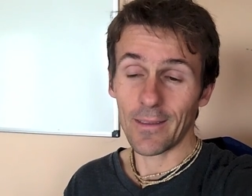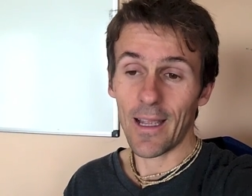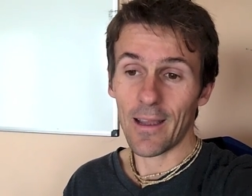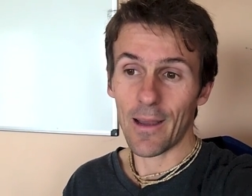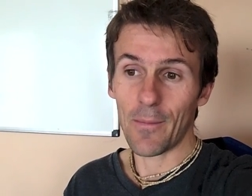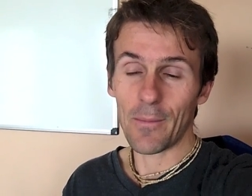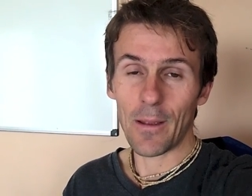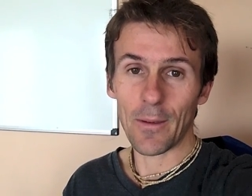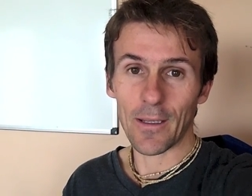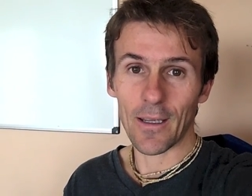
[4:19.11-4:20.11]
Oh, yeah, yeah,
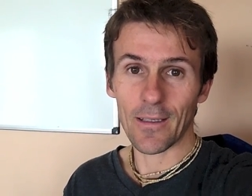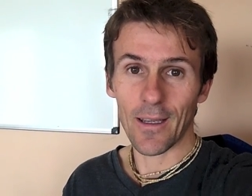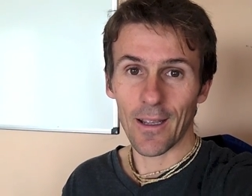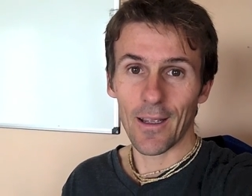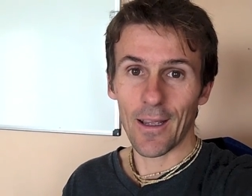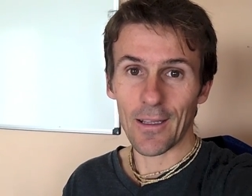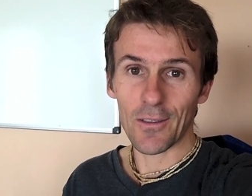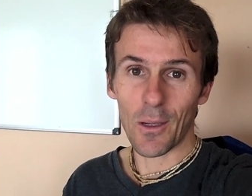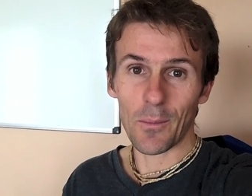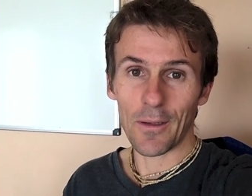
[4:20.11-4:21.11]
maybe it, it, it
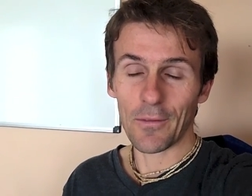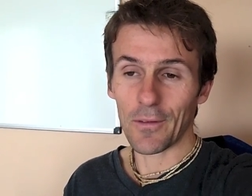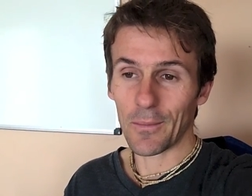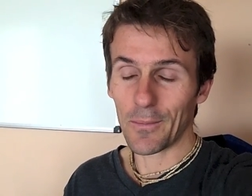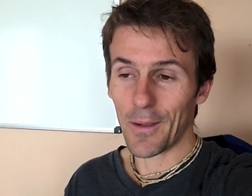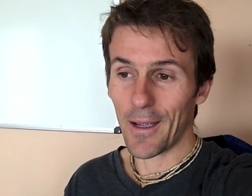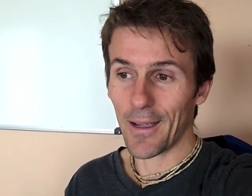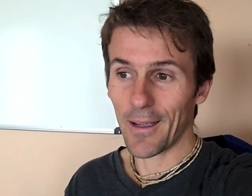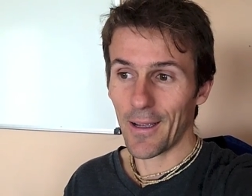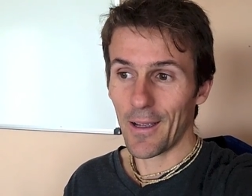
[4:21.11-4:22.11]
stopped me from
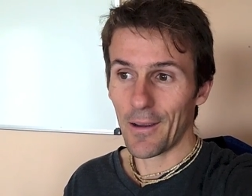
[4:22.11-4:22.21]
uh,